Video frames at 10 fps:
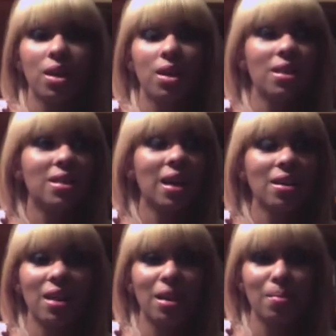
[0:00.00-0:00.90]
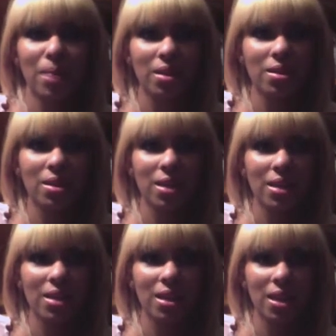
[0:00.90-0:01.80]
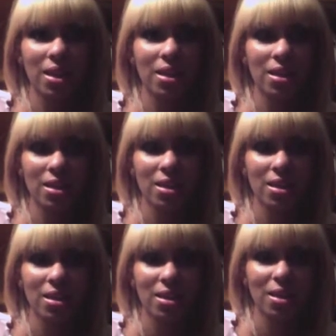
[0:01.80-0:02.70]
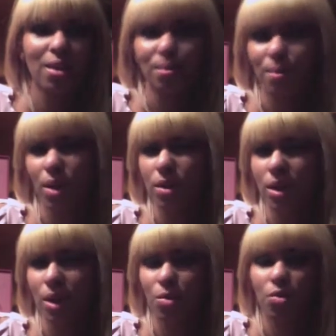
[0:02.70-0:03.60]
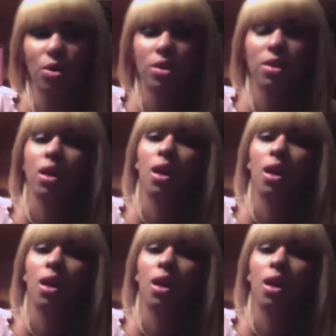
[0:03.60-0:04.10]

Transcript: Natalia got married to Tyson Kidd, on camera, of course.